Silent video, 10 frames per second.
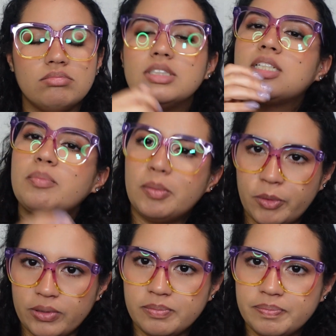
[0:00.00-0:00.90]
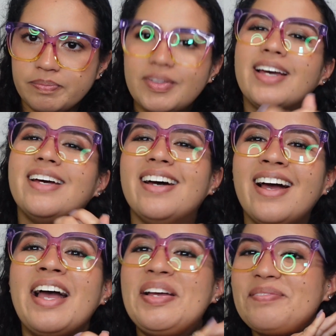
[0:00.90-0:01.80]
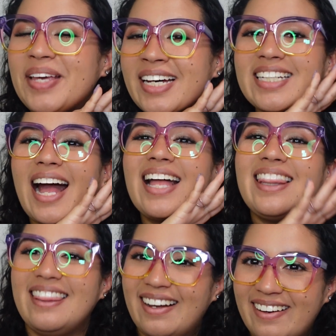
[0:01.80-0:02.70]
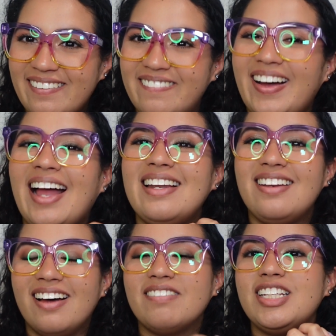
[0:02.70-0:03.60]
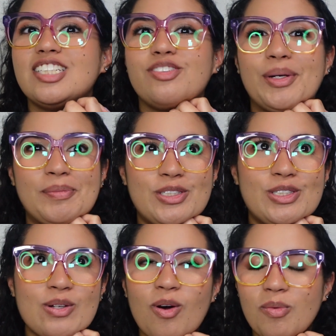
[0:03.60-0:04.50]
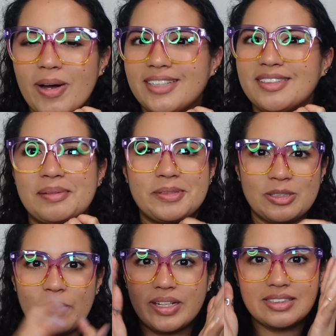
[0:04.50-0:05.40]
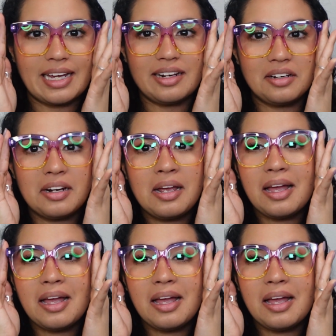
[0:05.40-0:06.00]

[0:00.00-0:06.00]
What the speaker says: Send me more. Because I love these frames so much, and I'm so excited.